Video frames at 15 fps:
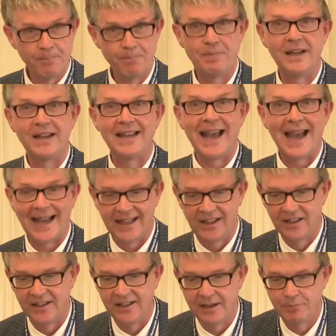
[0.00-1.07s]
big
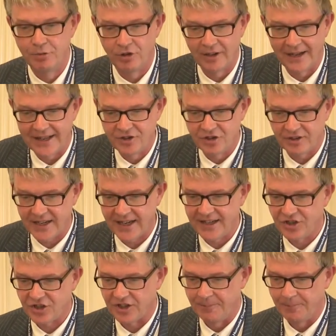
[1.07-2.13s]
L liberal
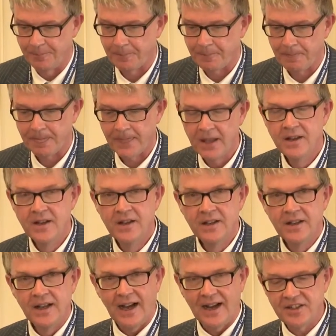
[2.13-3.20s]
education.
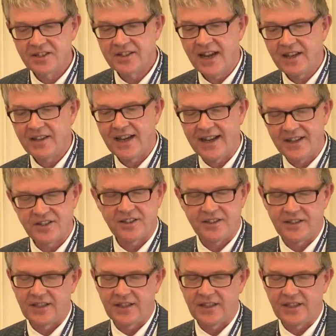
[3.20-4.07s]
I say that